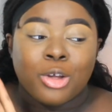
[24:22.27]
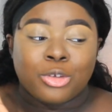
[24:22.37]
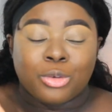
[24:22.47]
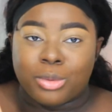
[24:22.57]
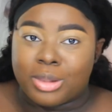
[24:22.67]

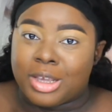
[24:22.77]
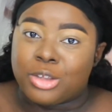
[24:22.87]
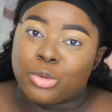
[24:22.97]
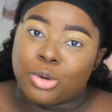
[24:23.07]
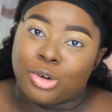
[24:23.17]
to relate
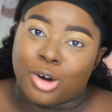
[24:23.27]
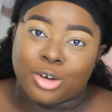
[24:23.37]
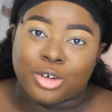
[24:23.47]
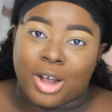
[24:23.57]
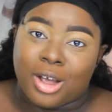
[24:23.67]
to a dark
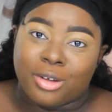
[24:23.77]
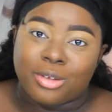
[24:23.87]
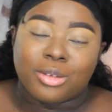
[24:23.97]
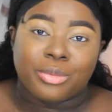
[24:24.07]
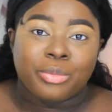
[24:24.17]
child,